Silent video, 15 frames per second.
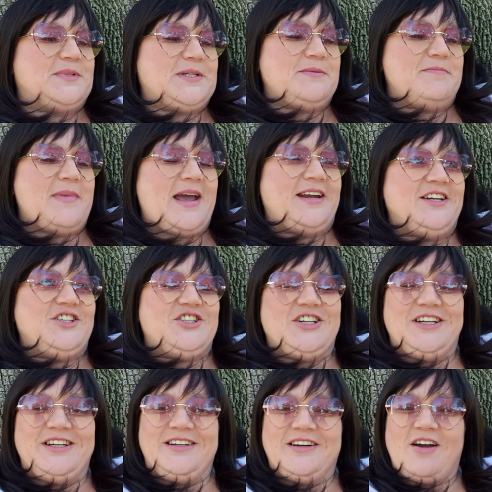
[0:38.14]
to
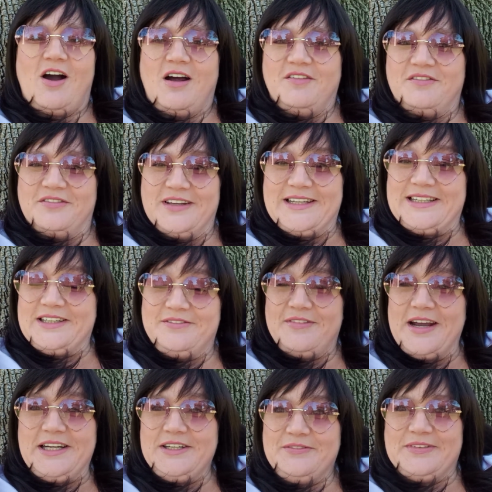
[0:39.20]
managing conflict
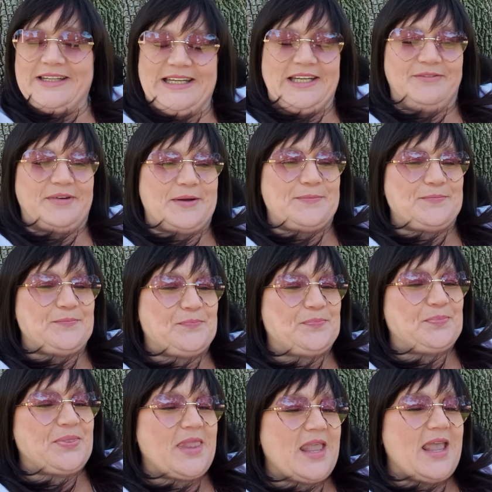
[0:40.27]
effectively even.
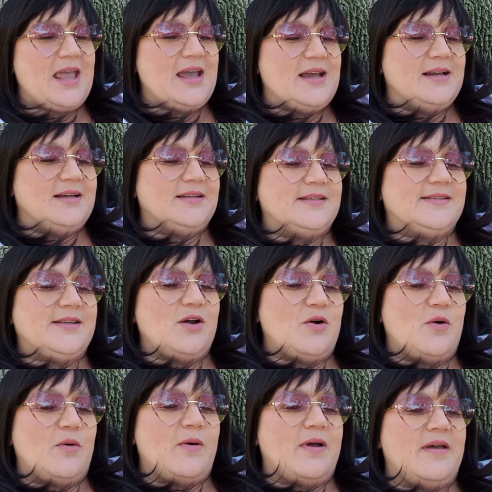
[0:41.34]

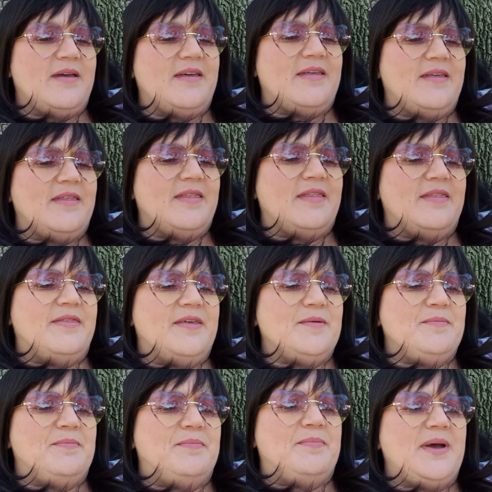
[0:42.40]
So,
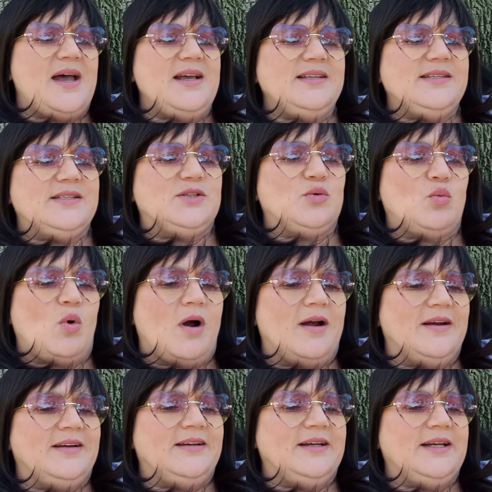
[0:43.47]
the best
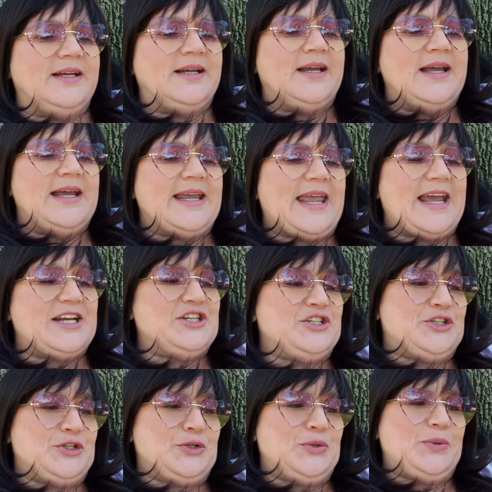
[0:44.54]
one can
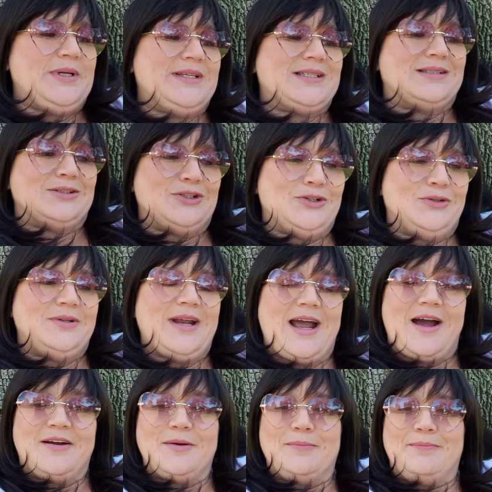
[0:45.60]
do is learn
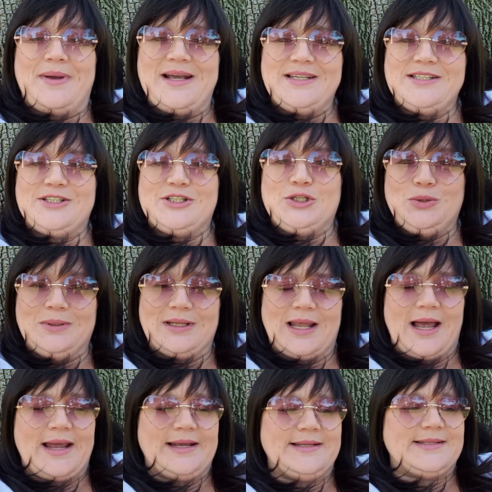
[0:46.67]
how to best
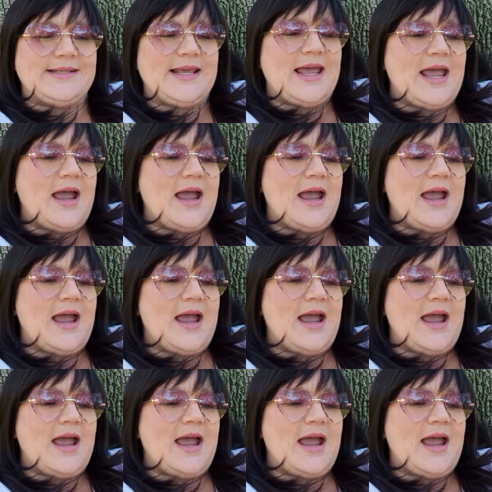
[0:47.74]
utilize